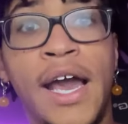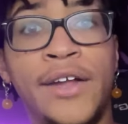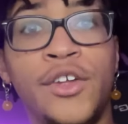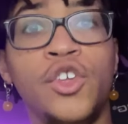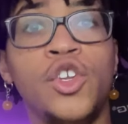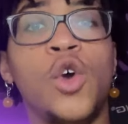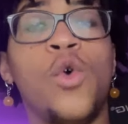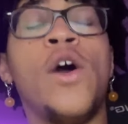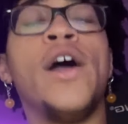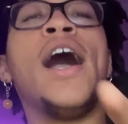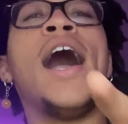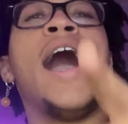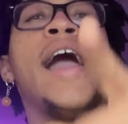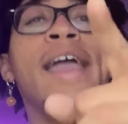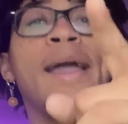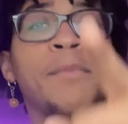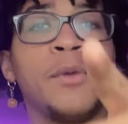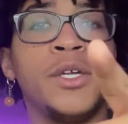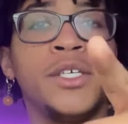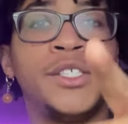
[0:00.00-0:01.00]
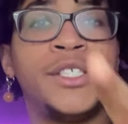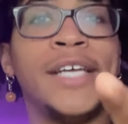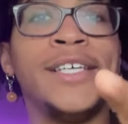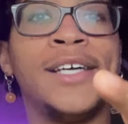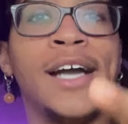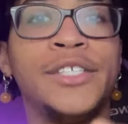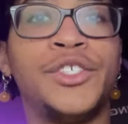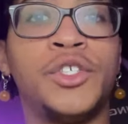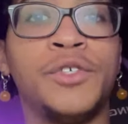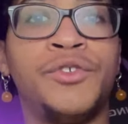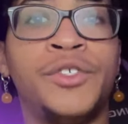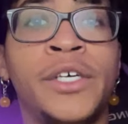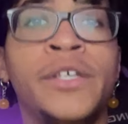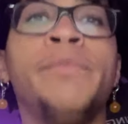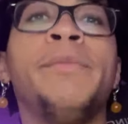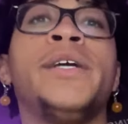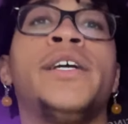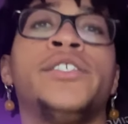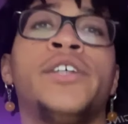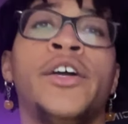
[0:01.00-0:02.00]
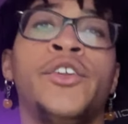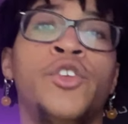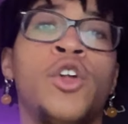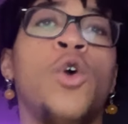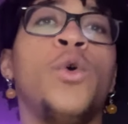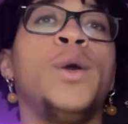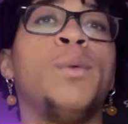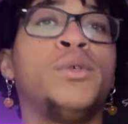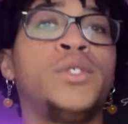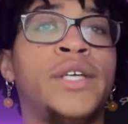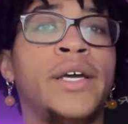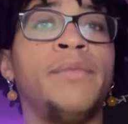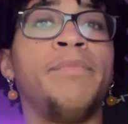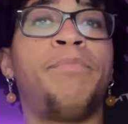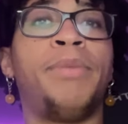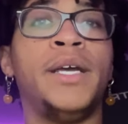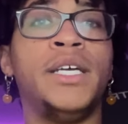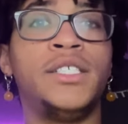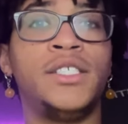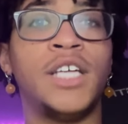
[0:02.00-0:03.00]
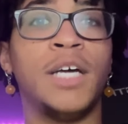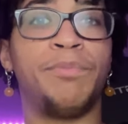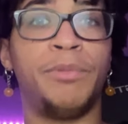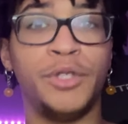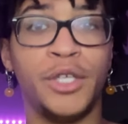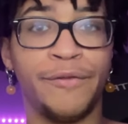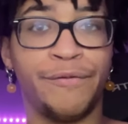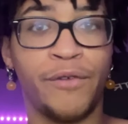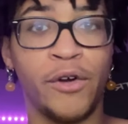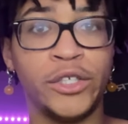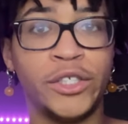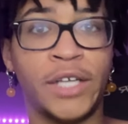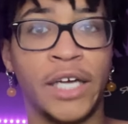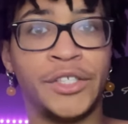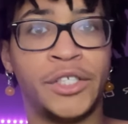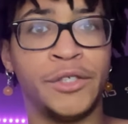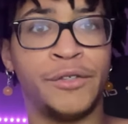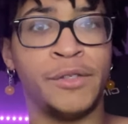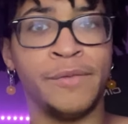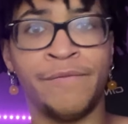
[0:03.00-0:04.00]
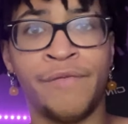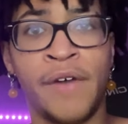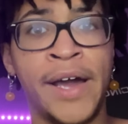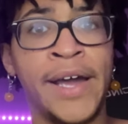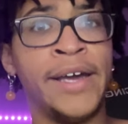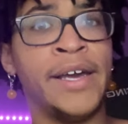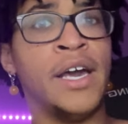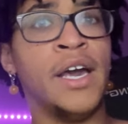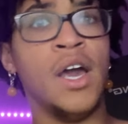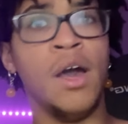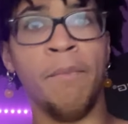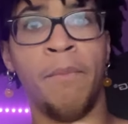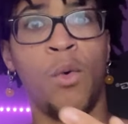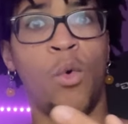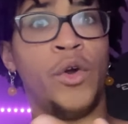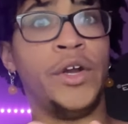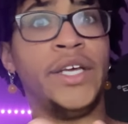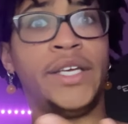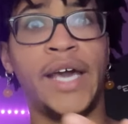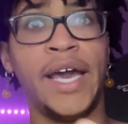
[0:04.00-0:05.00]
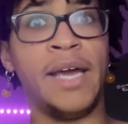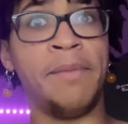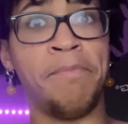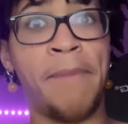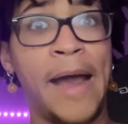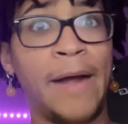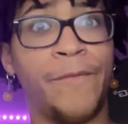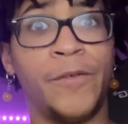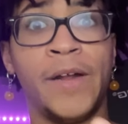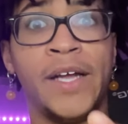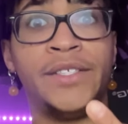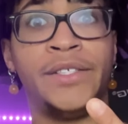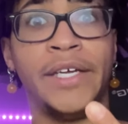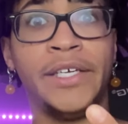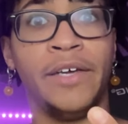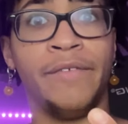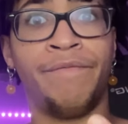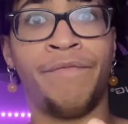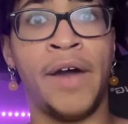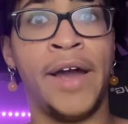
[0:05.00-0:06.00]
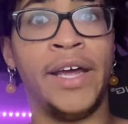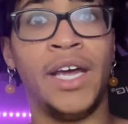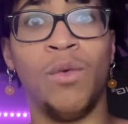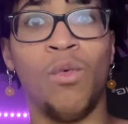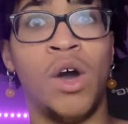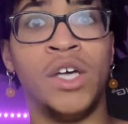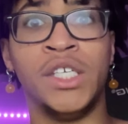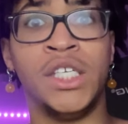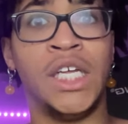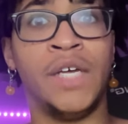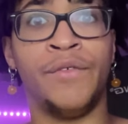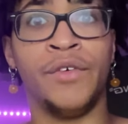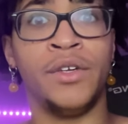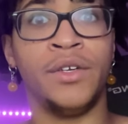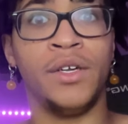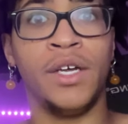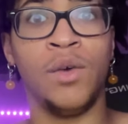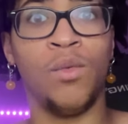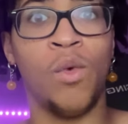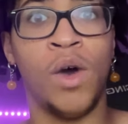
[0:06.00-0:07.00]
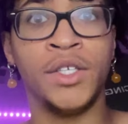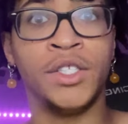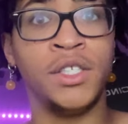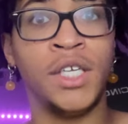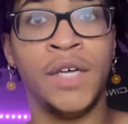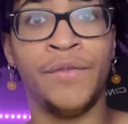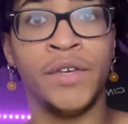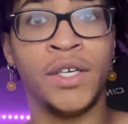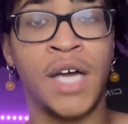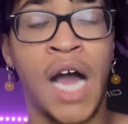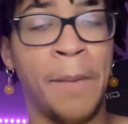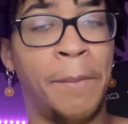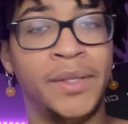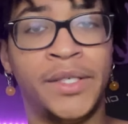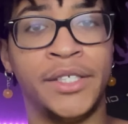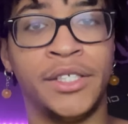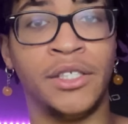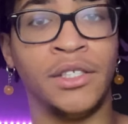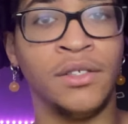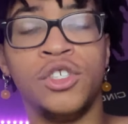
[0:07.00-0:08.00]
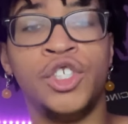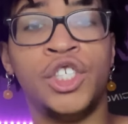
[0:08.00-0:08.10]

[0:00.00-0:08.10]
And you know what? I am gonna say Gustafsson because I know he was getting pieced up in the first Gustafsson fight, but when he came back for that second fight, it wasn't even it wasn't even a competition.